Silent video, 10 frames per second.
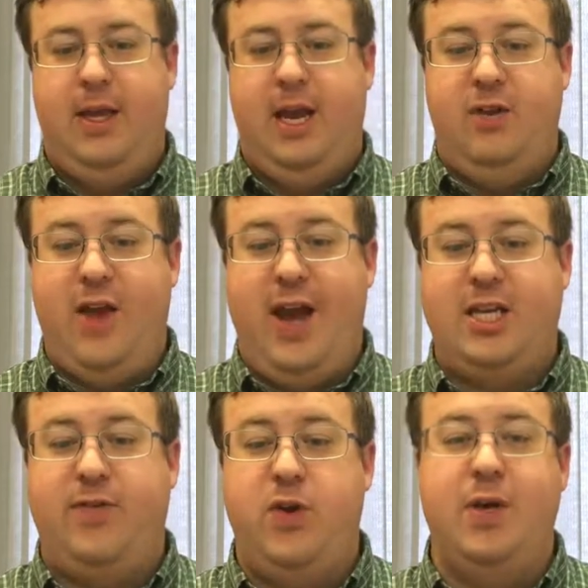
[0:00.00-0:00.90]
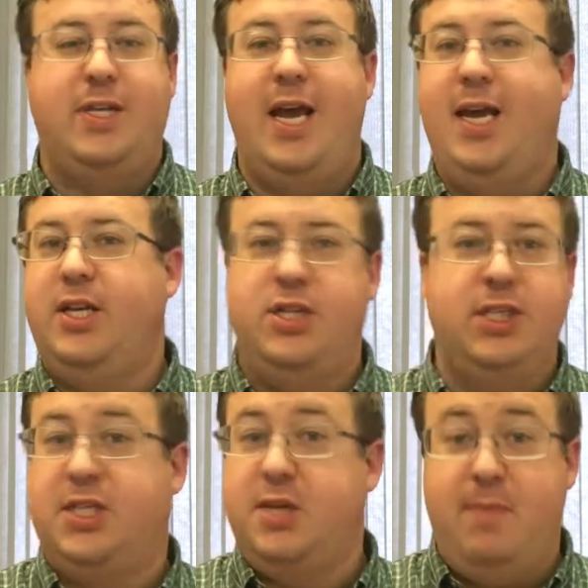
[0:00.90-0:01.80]
In fact, if you were to take
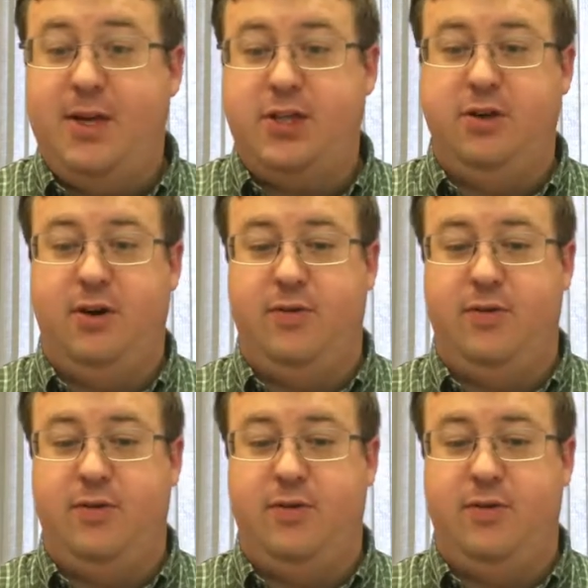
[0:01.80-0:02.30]
just a semester